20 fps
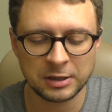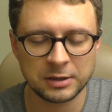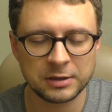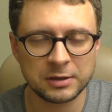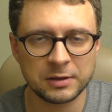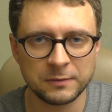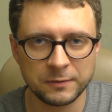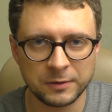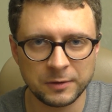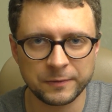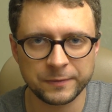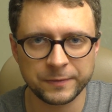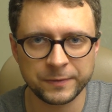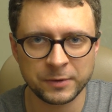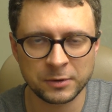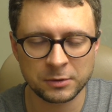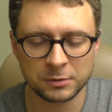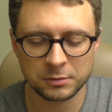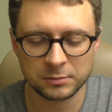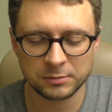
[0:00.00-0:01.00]
The
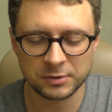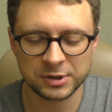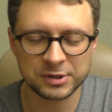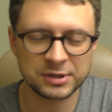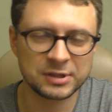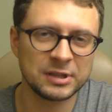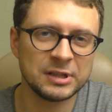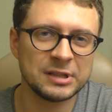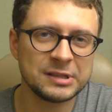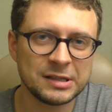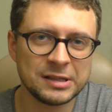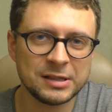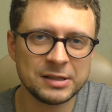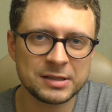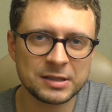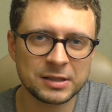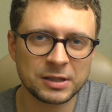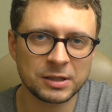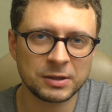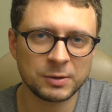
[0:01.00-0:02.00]
width, is it,
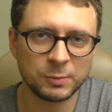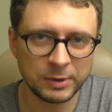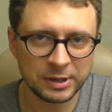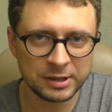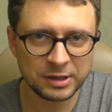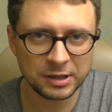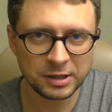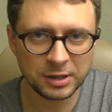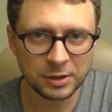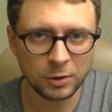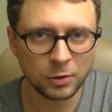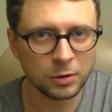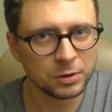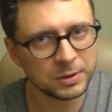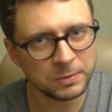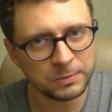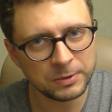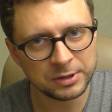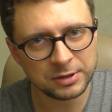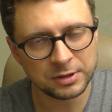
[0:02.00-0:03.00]
is it twenty or
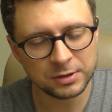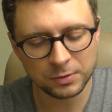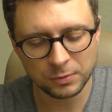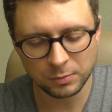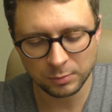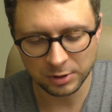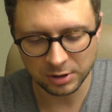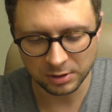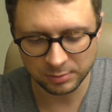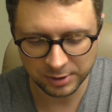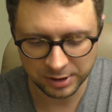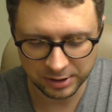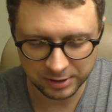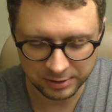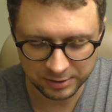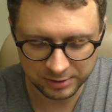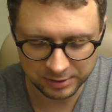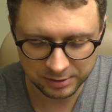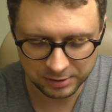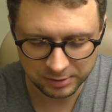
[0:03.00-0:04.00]
twenty-two
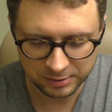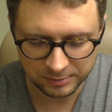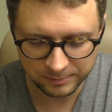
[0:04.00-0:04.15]
millimeters?